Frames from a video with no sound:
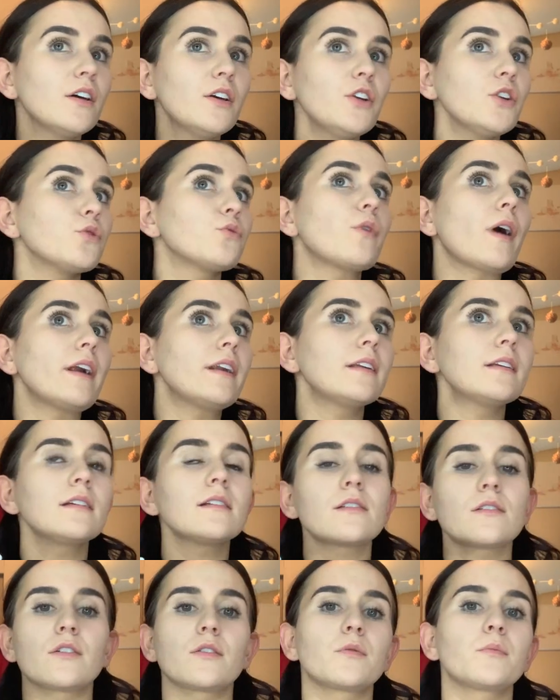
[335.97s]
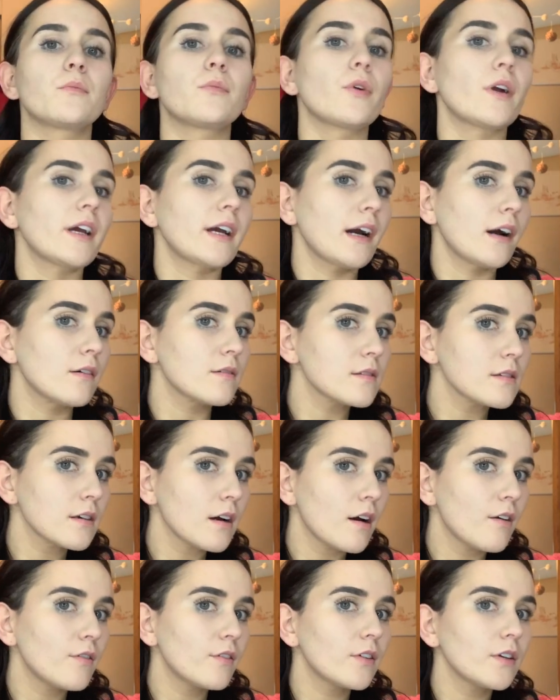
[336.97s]
your redness, your breakouts
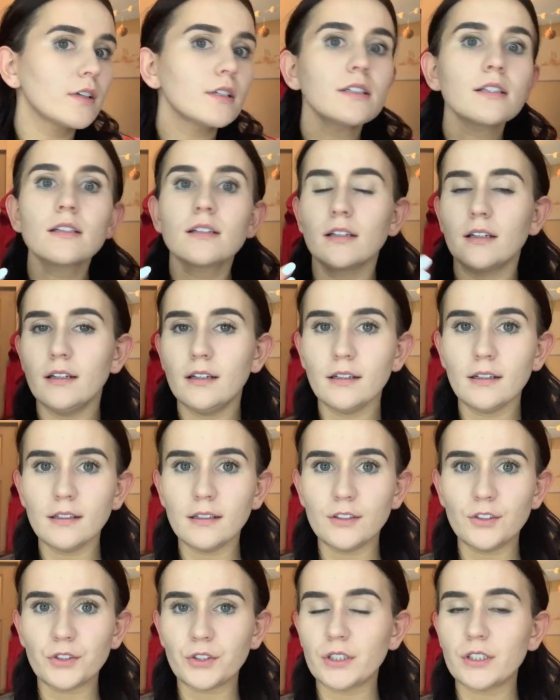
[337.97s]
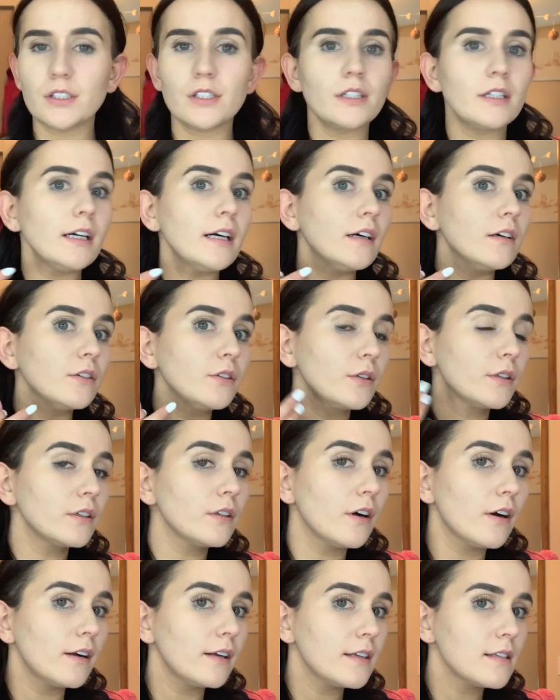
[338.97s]
covered, and you're good to go. You
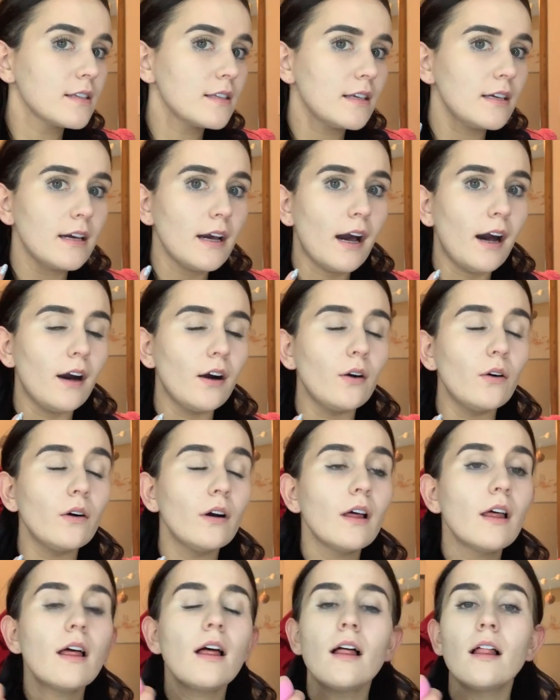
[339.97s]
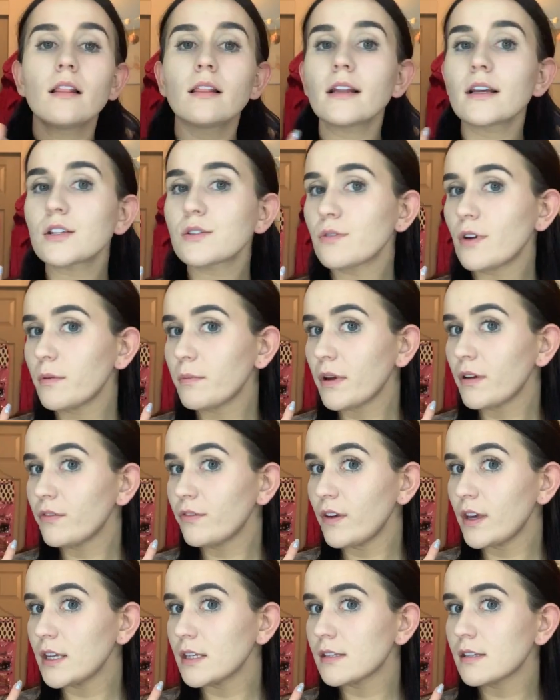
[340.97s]
can already see how less red my
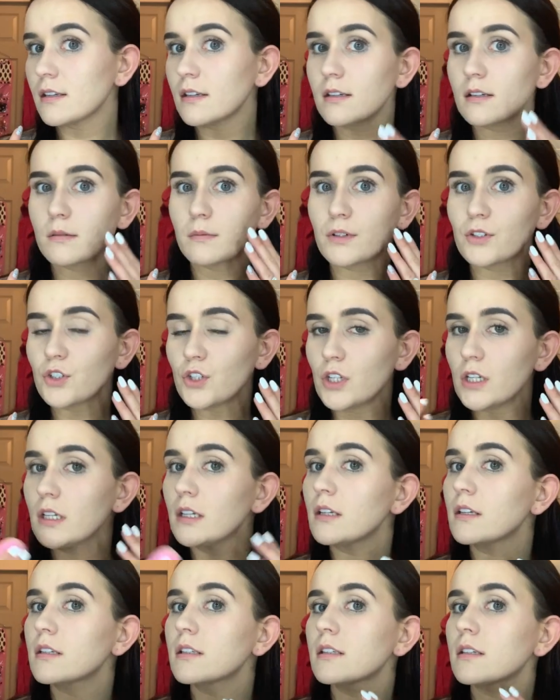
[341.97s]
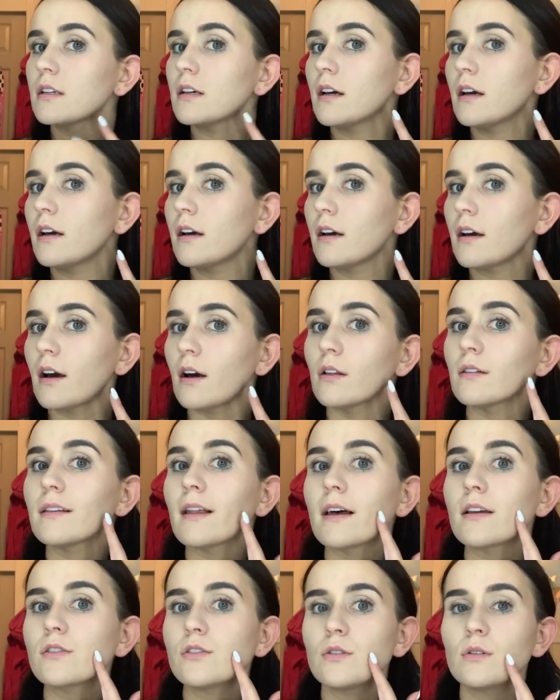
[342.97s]
face is, my cheeks, how
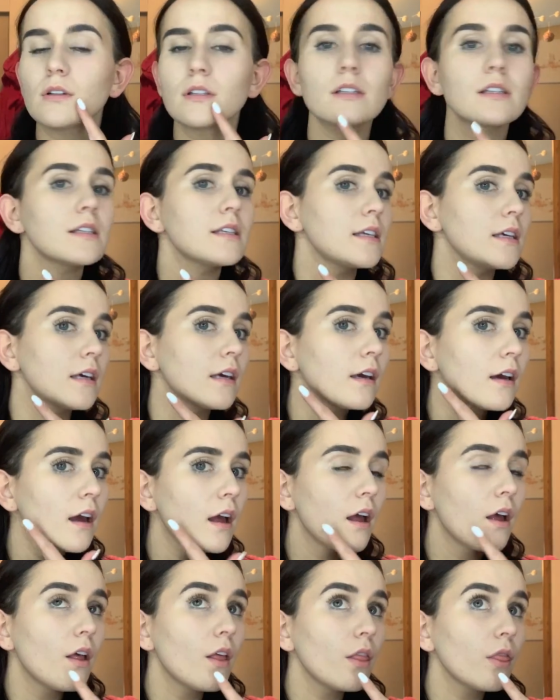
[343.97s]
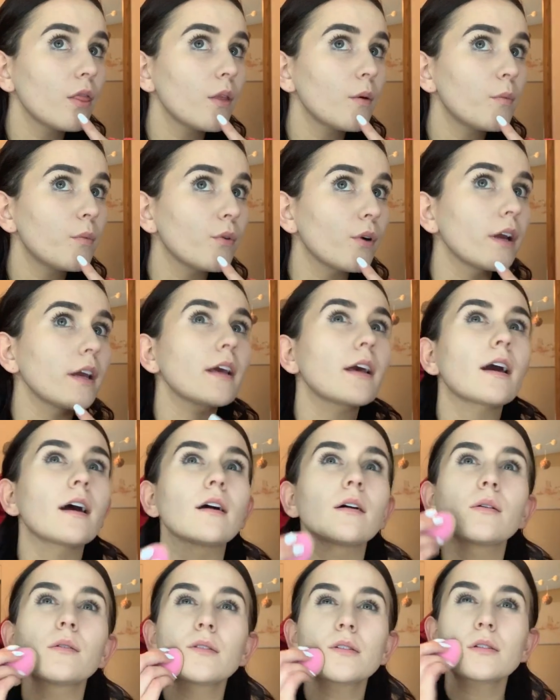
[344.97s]
less you can see the
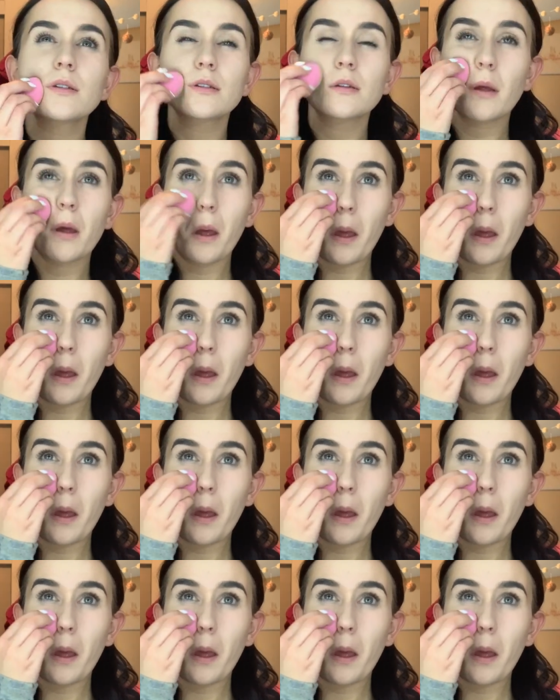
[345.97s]
breakouts.